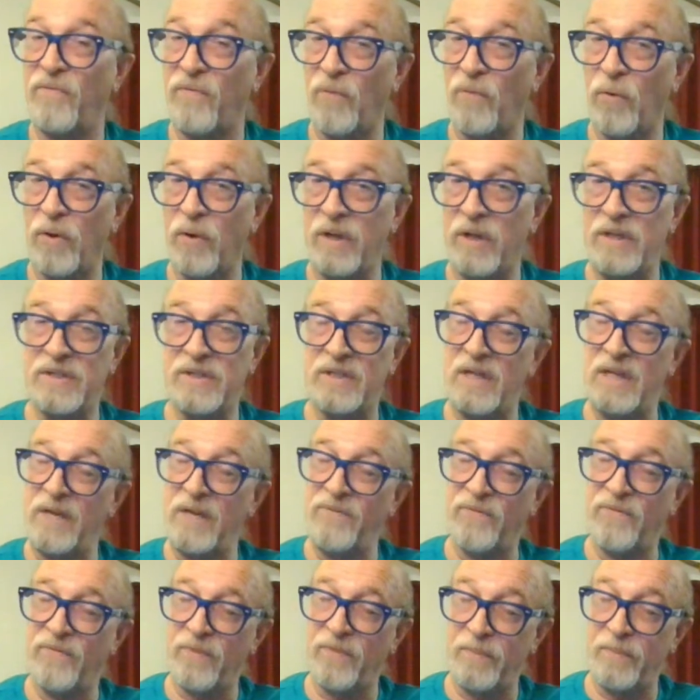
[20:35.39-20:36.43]
40s and
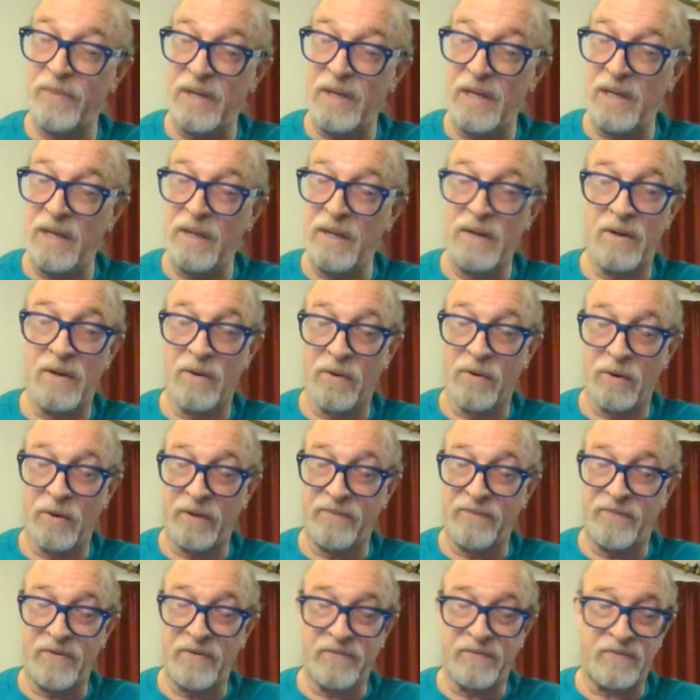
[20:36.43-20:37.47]
even for me
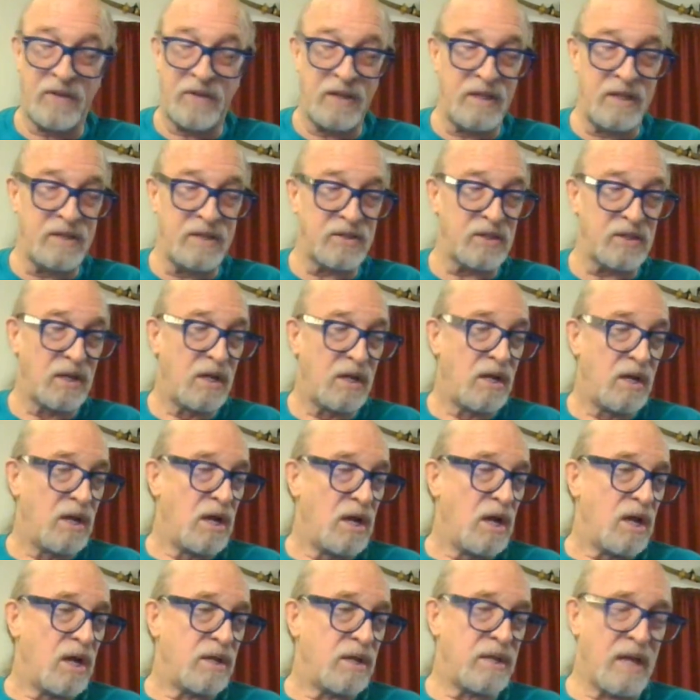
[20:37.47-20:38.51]
early 50s,
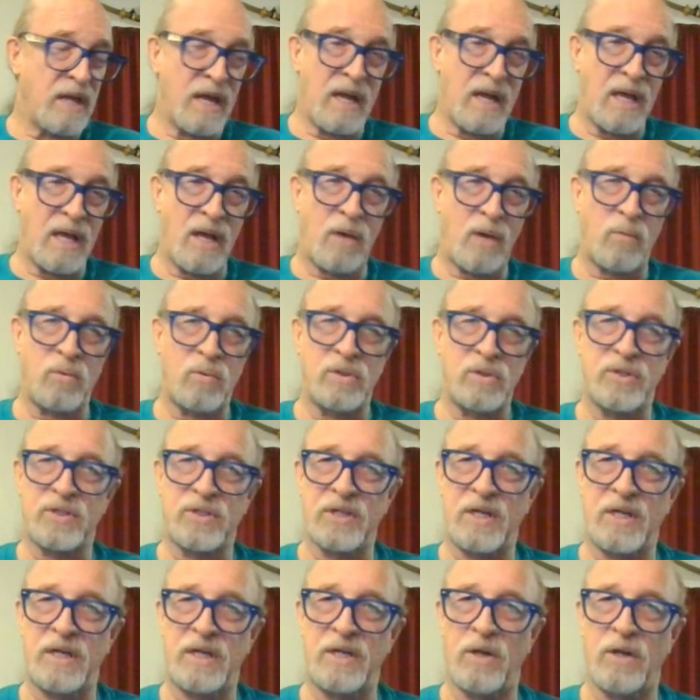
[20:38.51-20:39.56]
yeah, it was